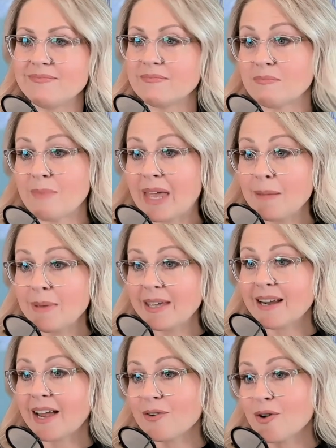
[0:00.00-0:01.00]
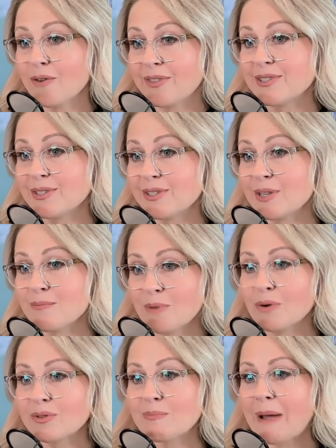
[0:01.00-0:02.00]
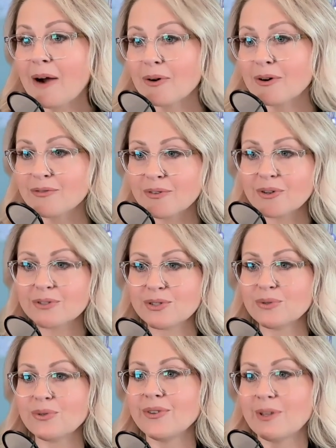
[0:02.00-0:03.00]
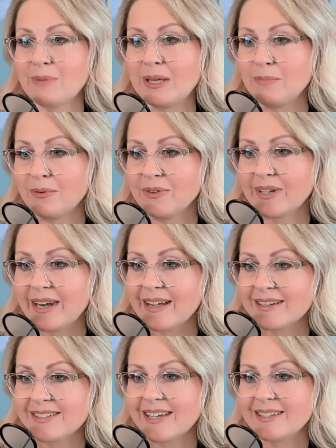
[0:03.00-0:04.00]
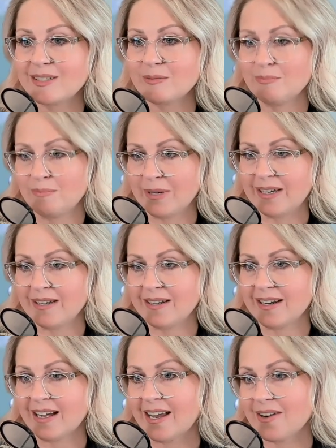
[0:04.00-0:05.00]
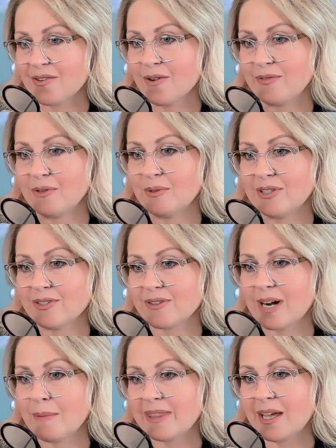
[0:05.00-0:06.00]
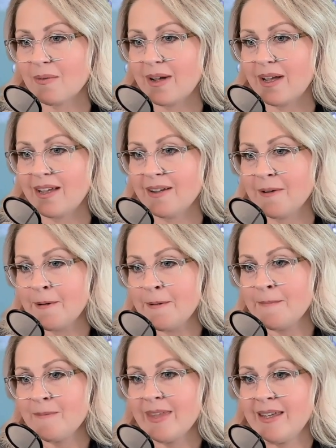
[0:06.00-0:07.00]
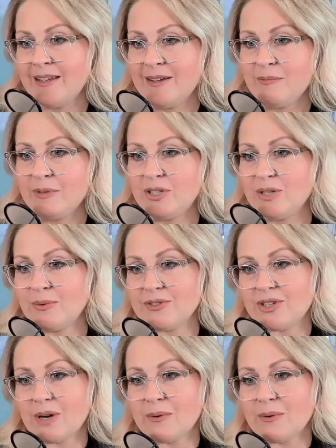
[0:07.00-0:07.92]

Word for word: Maybe, I don't know if this is the most powerful tool that people could access, but I, I don't know if you would describe it that way, but shall, shall